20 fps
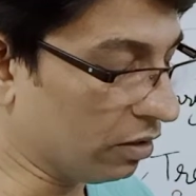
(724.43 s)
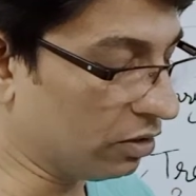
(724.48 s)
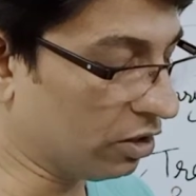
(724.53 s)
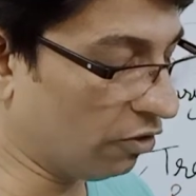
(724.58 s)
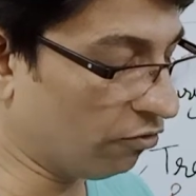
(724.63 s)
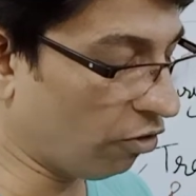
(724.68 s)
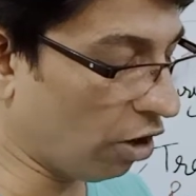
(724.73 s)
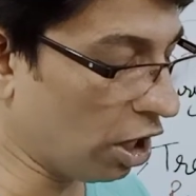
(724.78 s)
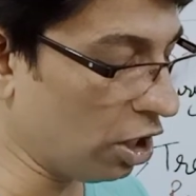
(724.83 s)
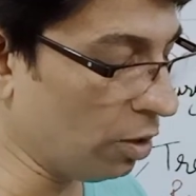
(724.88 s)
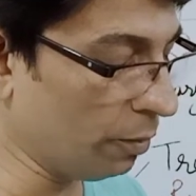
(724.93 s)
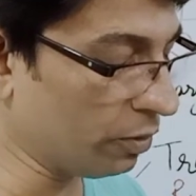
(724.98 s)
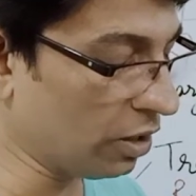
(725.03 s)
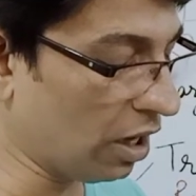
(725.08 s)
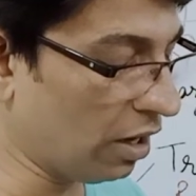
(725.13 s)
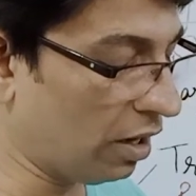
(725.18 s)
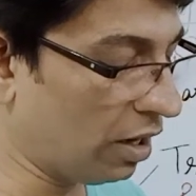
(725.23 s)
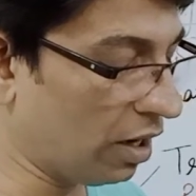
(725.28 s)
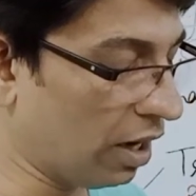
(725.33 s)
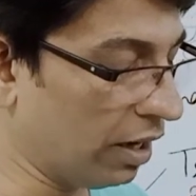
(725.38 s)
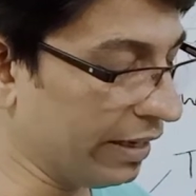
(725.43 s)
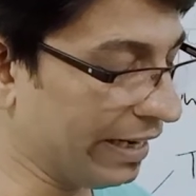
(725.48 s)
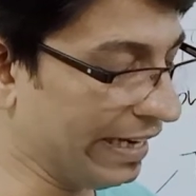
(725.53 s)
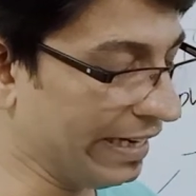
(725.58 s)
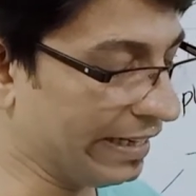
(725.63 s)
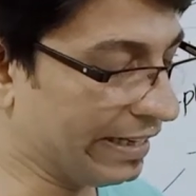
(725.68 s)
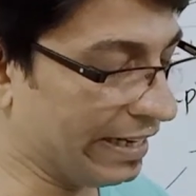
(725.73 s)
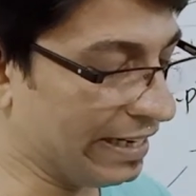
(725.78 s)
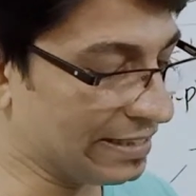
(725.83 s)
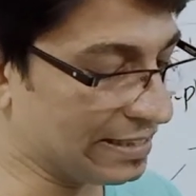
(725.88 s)
the volume of the lung
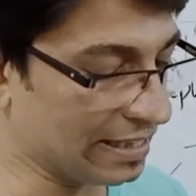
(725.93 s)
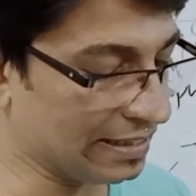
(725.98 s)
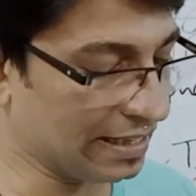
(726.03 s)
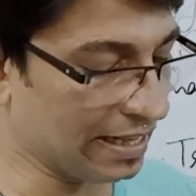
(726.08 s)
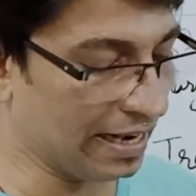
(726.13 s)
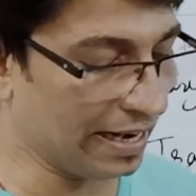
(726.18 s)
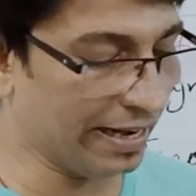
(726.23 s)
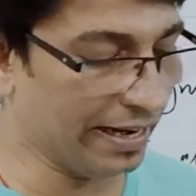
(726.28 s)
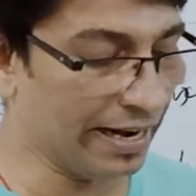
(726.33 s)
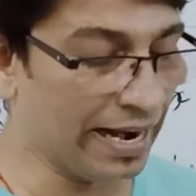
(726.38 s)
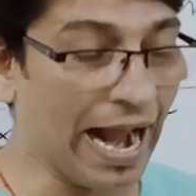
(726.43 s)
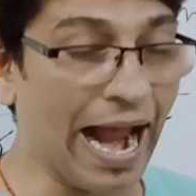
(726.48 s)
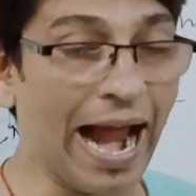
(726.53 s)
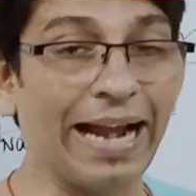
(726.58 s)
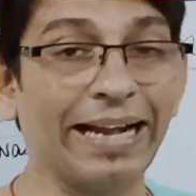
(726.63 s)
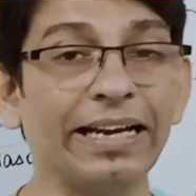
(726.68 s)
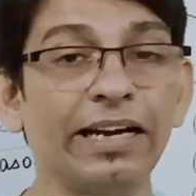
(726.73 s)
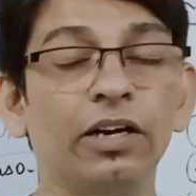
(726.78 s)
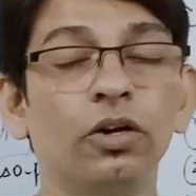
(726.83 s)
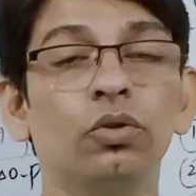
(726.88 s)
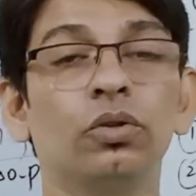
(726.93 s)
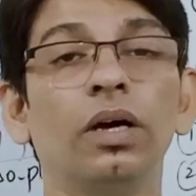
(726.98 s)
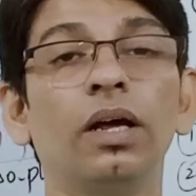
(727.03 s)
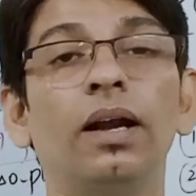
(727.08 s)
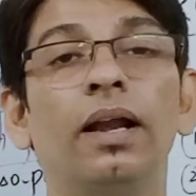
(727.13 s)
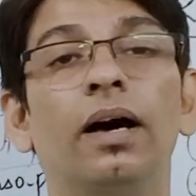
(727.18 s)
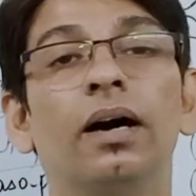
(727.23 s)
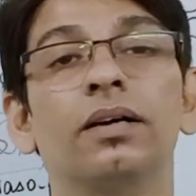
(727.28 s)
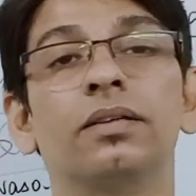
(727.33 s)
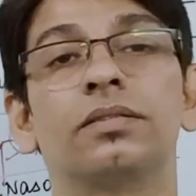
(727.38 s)
increases and the air enters into the
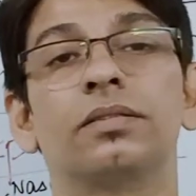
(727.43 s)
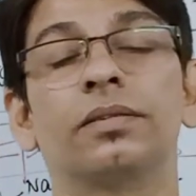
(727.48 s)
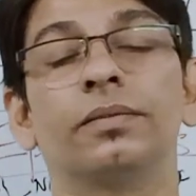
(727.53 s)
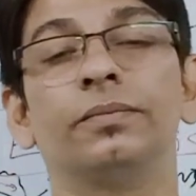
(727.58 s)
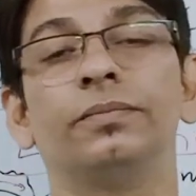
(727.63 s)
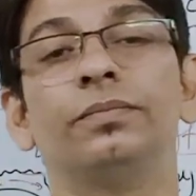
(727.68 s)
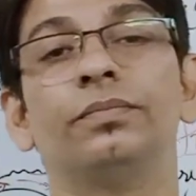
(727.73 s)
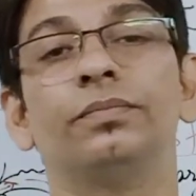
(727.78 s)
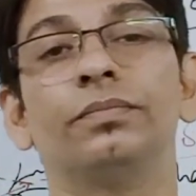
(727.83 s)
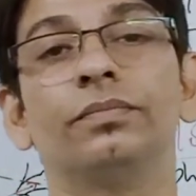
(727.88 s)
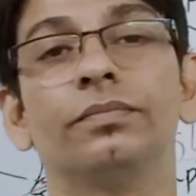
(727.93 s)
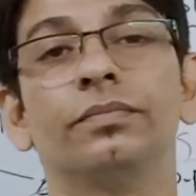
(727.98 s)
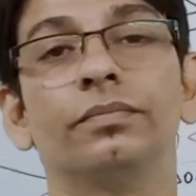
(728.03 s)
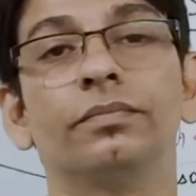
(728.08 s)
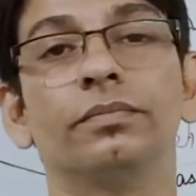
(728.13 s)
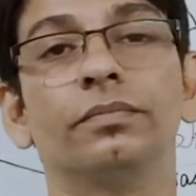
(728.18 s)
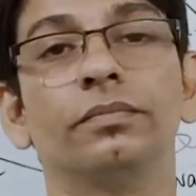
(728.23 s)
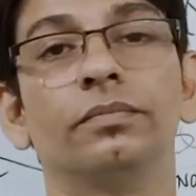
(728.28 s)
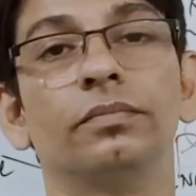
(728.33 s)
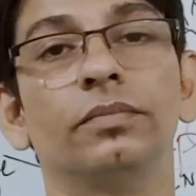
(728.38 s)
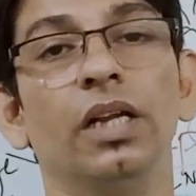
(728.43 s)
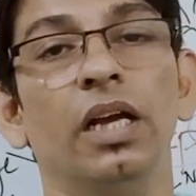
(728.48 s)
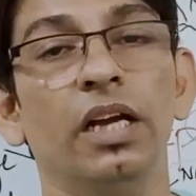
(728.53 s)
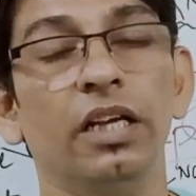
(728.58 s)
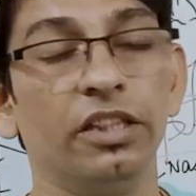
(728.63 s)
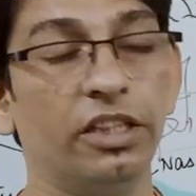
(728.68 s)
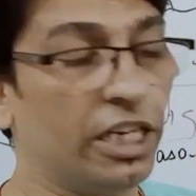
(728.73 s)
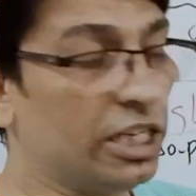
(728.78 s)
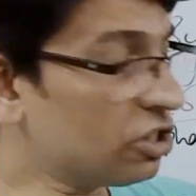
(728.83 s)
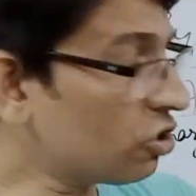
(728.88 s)
lungs.
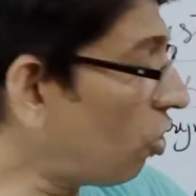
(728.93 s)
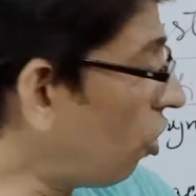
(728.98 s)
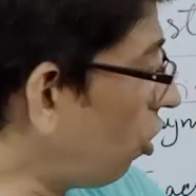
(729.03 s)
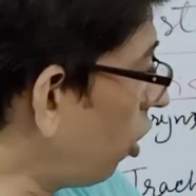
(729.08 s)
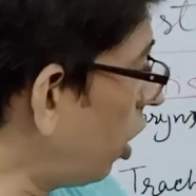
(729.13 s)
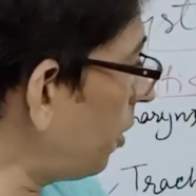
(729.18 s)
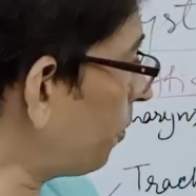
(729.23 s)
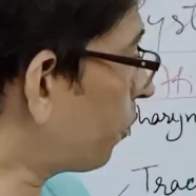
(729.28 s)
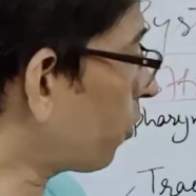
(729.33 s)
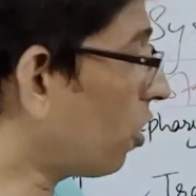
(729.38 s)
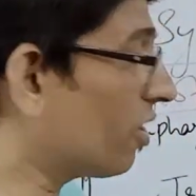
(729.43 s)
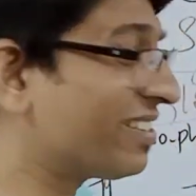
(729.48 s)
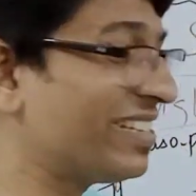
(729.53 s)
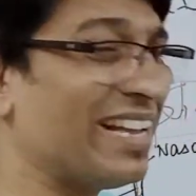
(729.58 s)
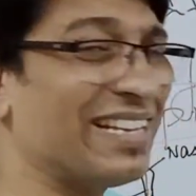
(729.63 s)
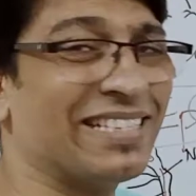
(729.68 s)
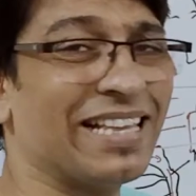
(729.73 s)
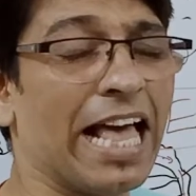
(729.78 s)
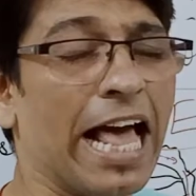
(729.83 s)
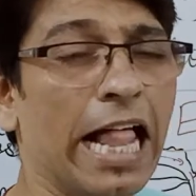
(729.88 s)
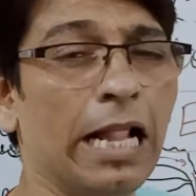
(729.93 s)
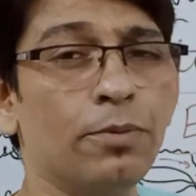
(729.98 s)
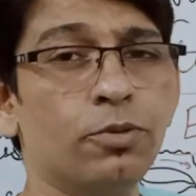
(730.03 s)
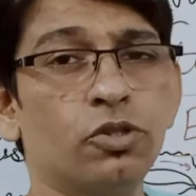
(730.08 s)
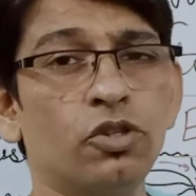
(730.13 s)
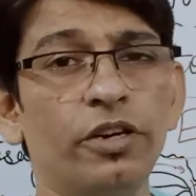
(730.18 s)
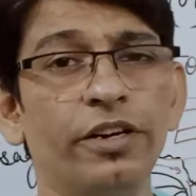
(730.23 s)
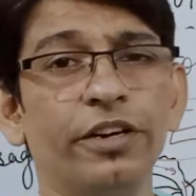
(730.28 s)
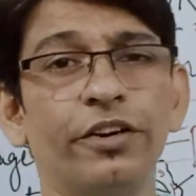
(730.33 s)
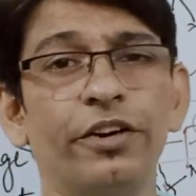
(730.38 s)
This all process helps
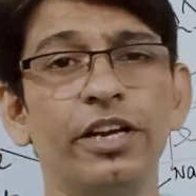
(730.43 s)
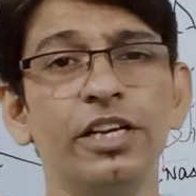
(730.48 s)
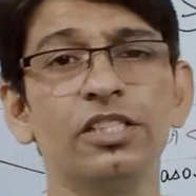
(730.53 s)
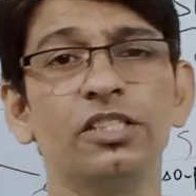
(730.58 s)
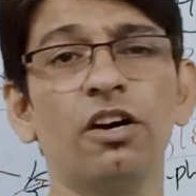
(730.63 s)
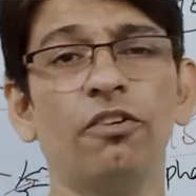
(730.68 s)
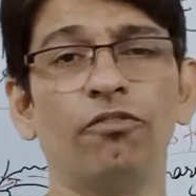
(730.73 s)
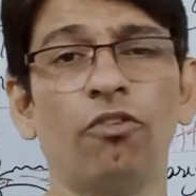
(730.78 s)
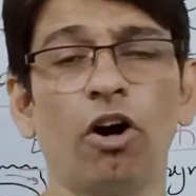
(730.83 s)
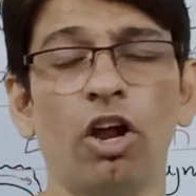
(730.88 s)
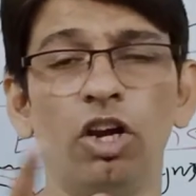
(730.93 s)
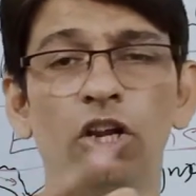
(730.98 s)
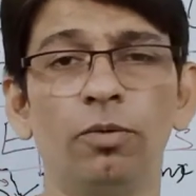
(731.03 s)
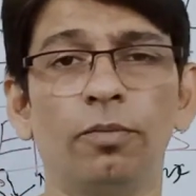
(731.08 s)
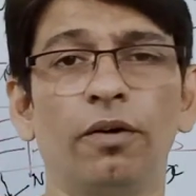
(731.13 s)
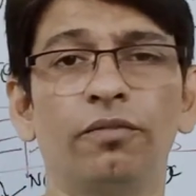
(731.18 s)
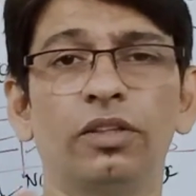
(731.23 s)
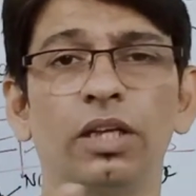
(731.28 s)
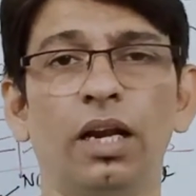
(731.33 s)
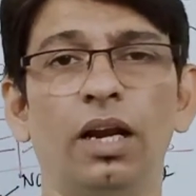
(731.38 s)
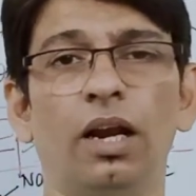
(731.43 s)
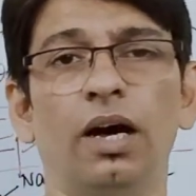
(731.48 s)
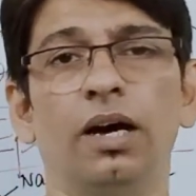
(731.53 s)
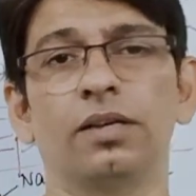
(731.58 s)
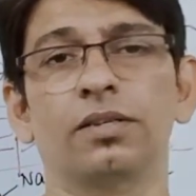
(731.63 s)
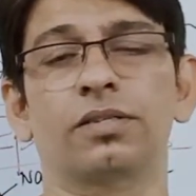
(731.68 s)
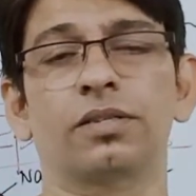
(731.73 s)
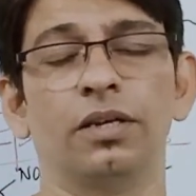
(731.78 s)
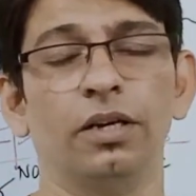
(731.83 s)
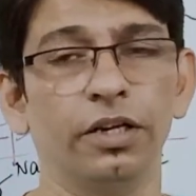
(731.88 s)
to increase the volume of the
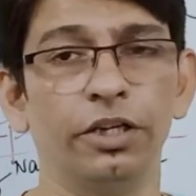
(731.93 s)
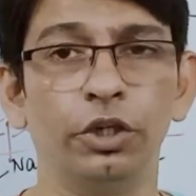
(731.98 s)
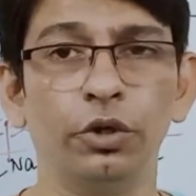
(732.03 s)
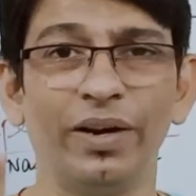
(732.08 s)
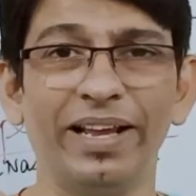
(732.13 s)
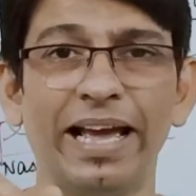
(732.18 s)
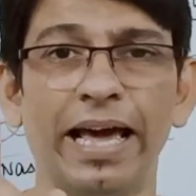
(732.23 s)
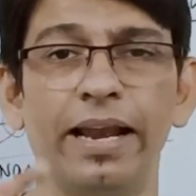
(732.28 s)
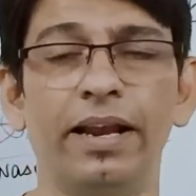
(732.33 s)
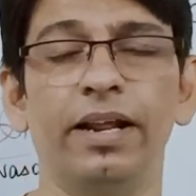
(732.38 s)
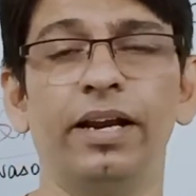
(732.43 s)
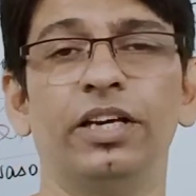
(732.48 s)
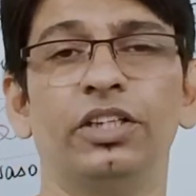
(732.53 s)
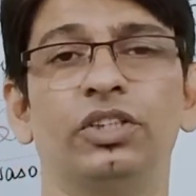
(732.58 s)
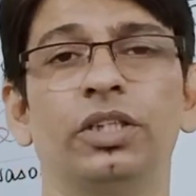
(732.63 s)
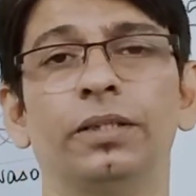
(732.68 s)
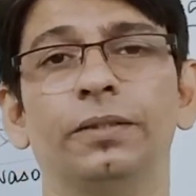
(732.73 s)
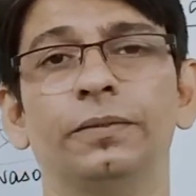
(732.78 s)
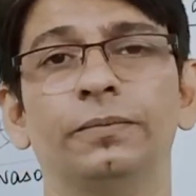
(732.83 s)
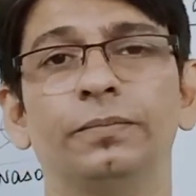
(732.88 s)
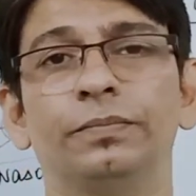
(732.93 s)
lungs during inhalation,